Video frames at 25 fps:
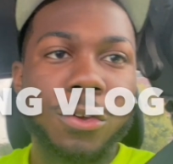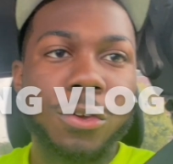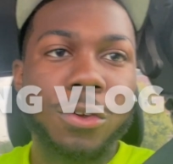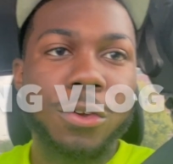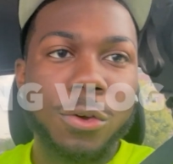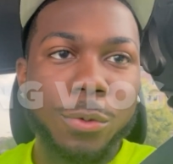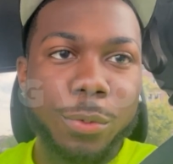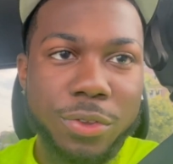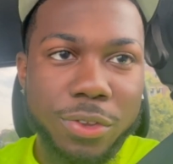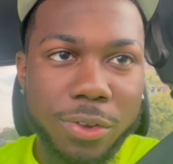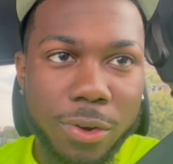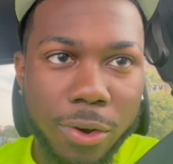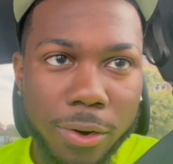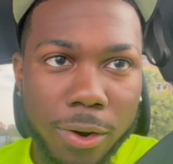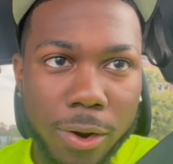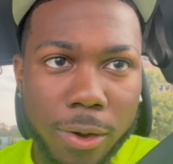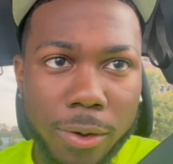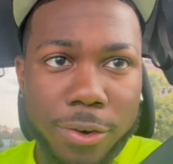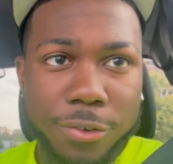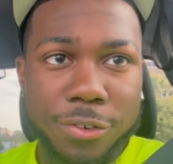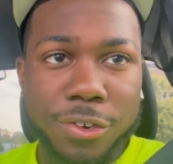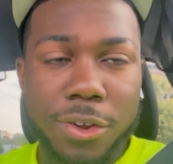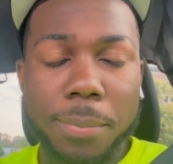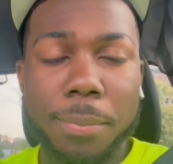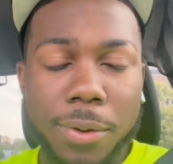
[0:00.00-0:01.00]
What's going
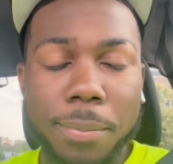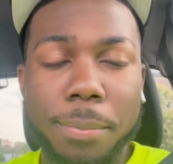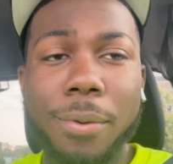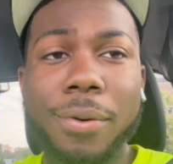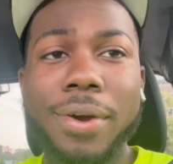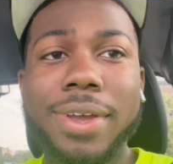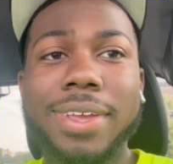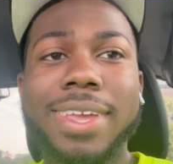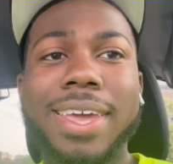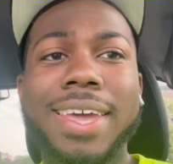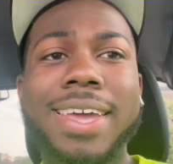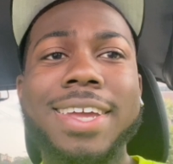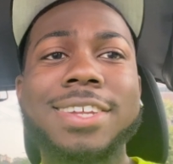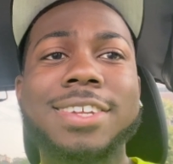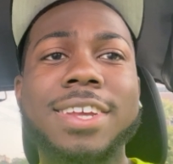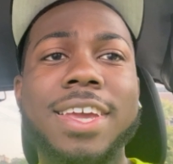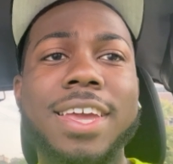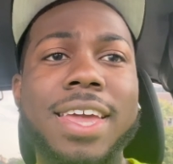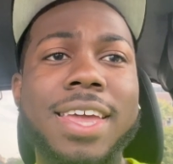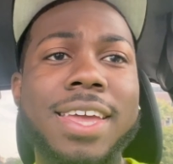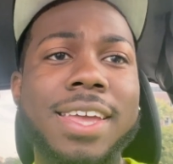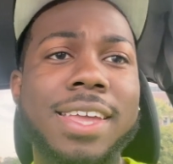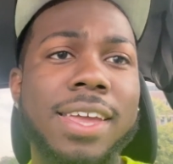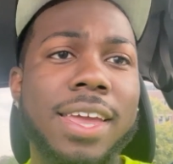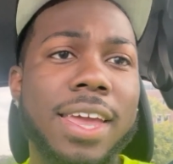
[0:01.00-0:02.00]
on? It's your boy KJ,
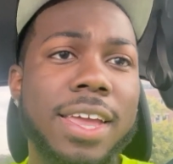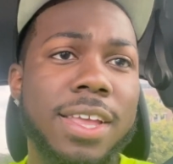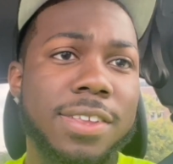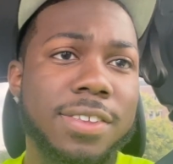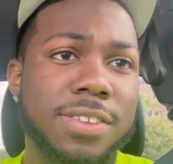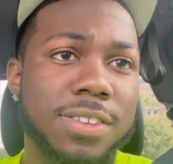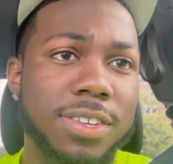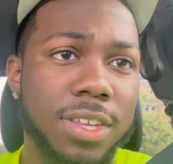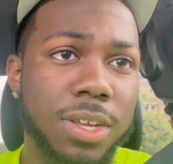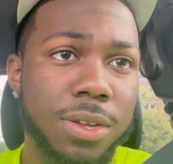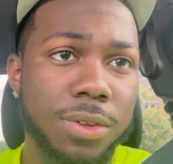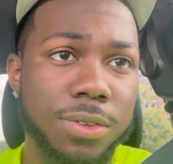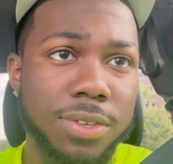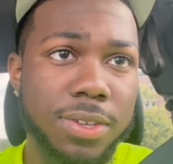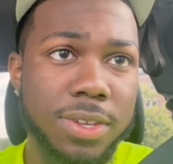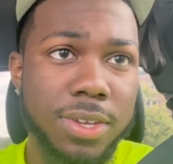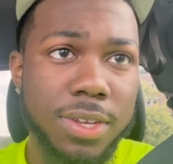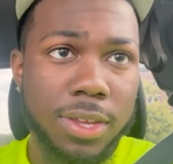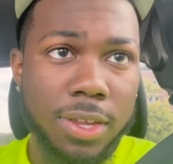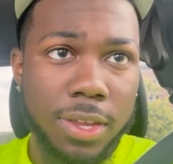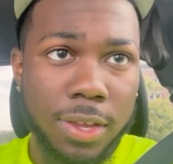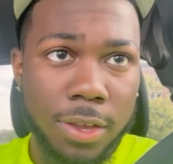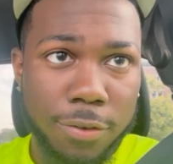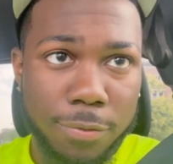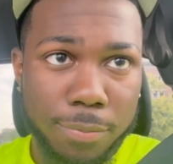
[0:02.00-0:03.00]
aka
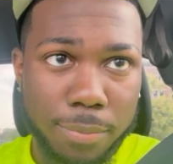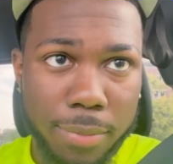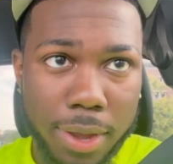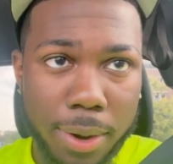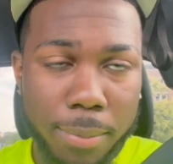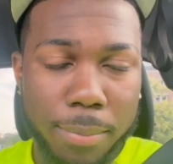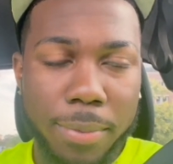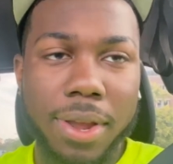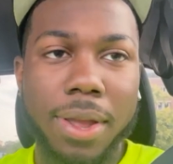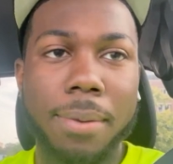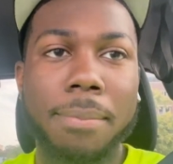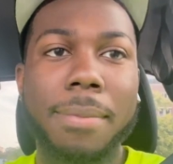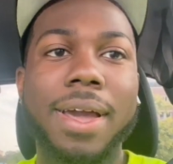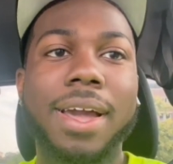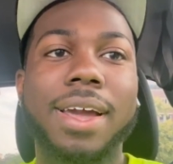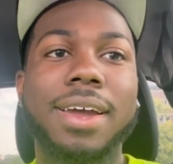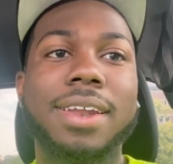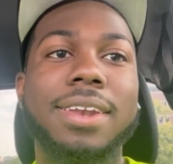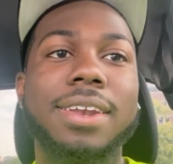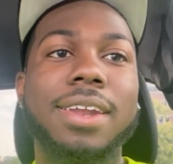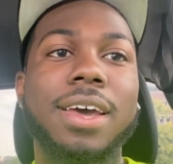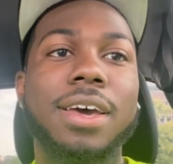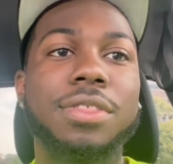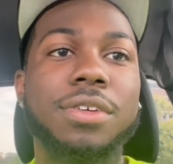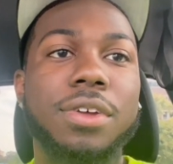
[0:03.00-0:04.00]
CLT Keith, man. Bringing back
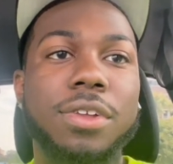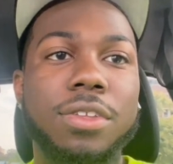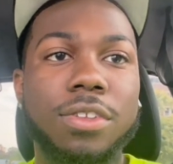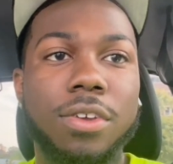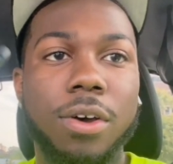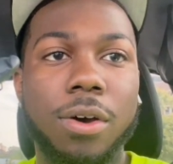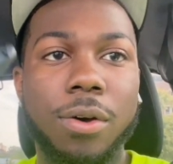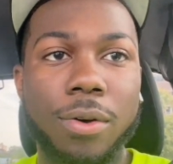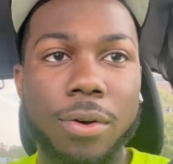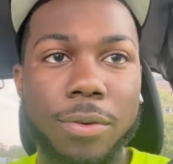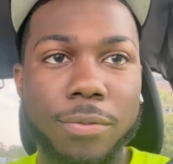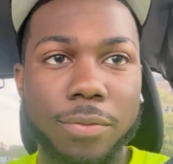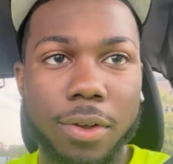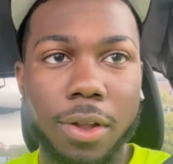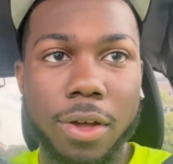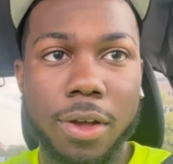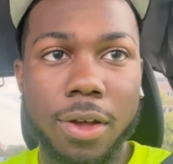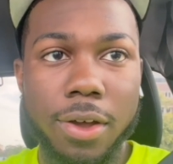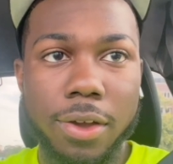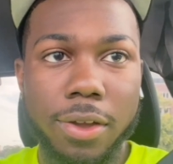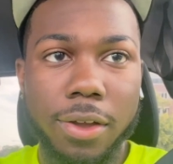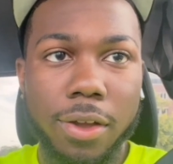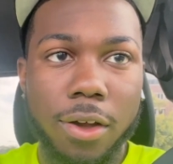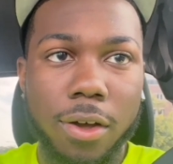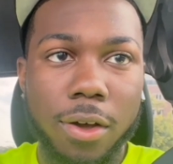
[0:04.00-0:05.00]
another tone
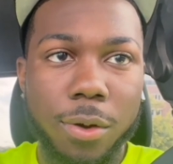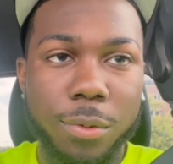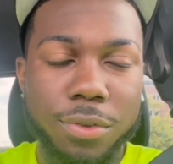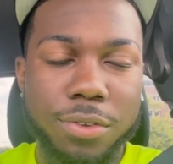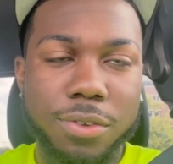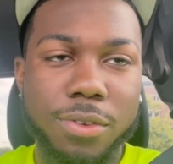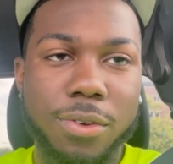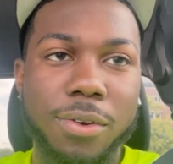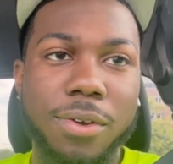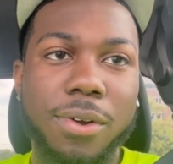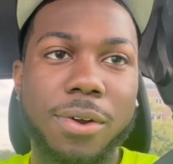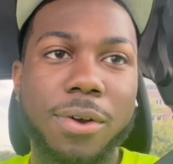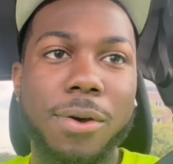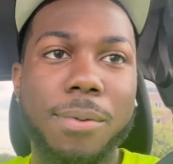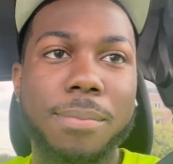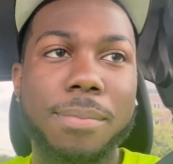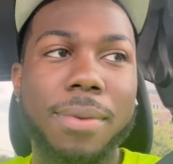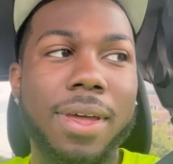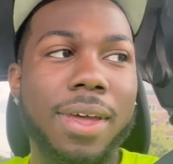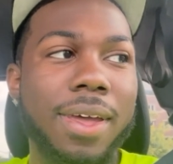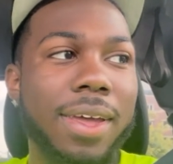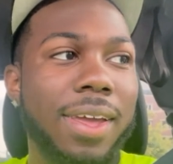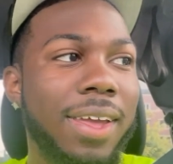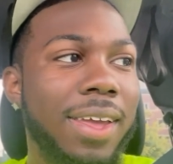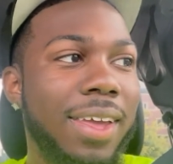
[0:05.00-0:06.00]
vlog, y'all. What's going on,
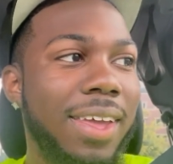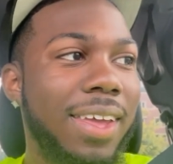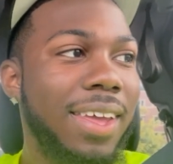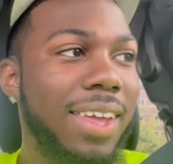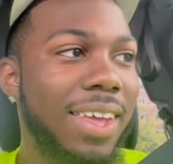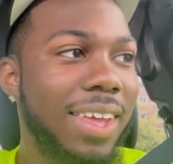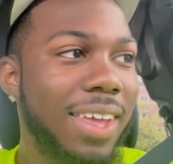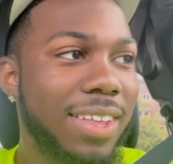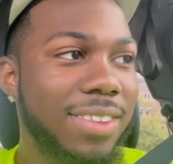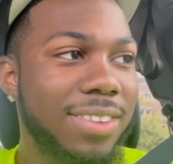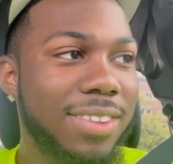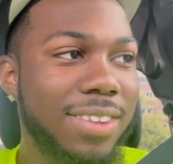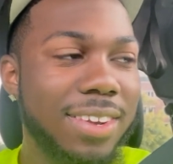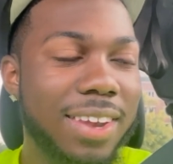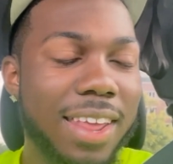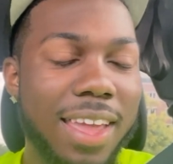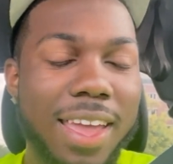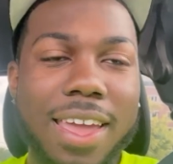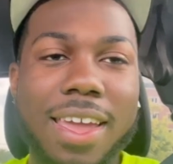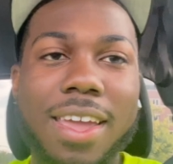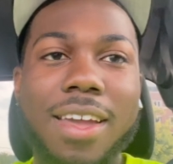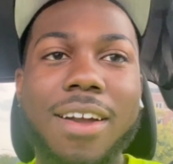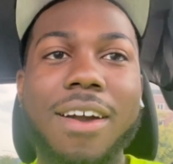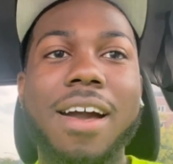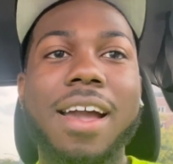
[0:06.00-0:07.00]
man?
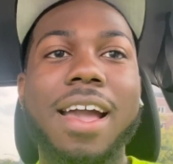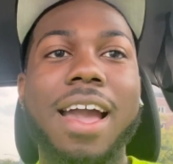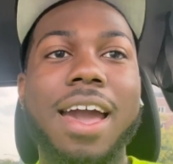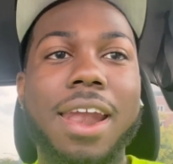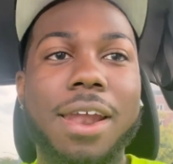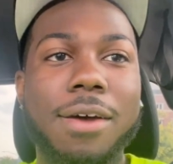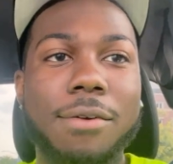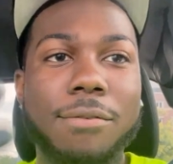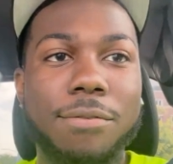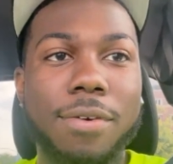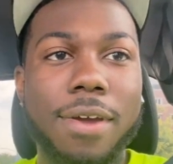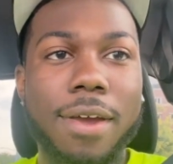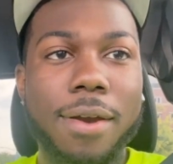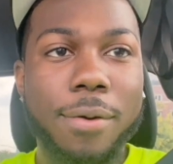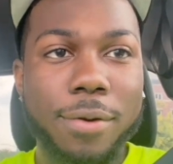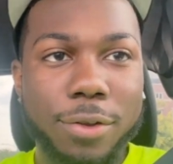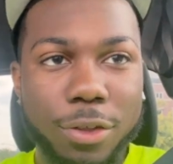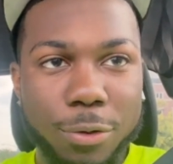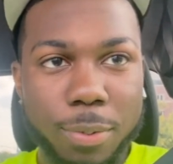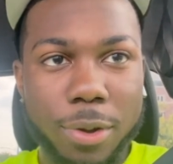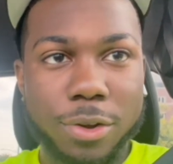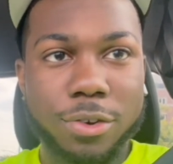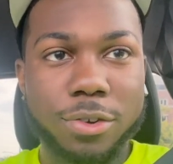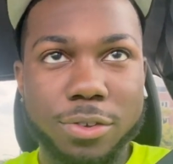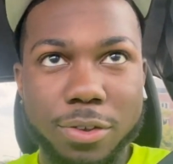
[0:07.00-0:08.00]
Today, y'all, I got a very
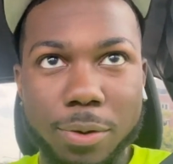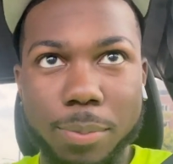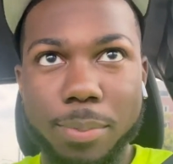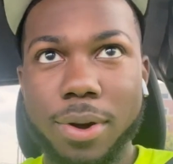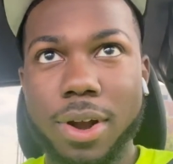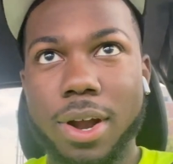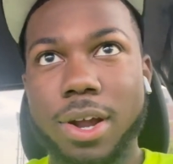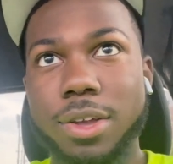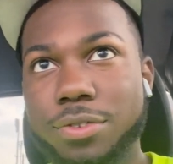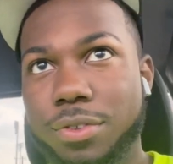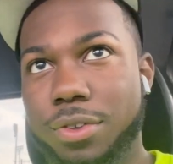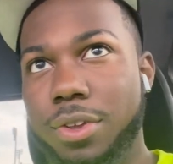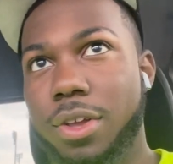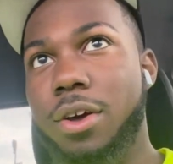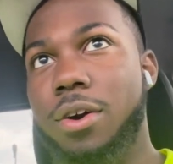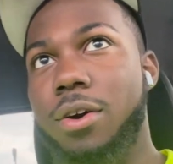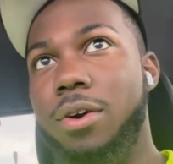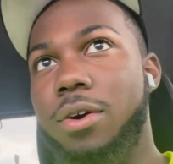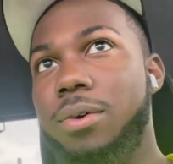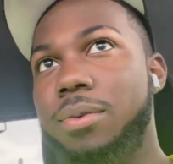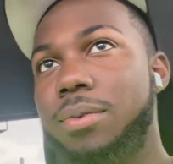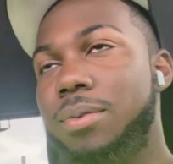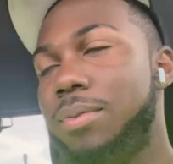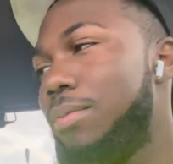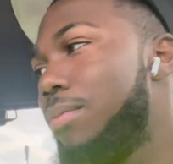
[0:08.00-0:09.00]
special surprise for
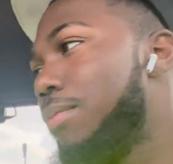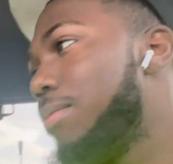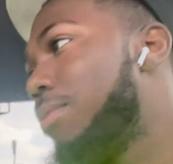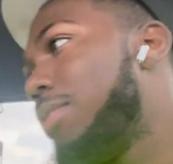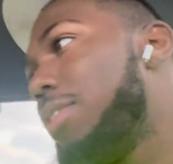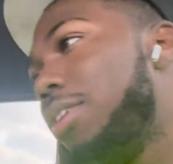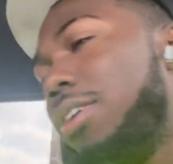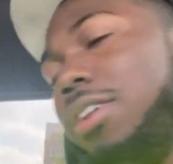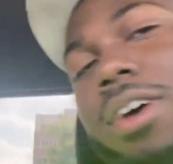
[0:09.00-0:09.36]
y'all. You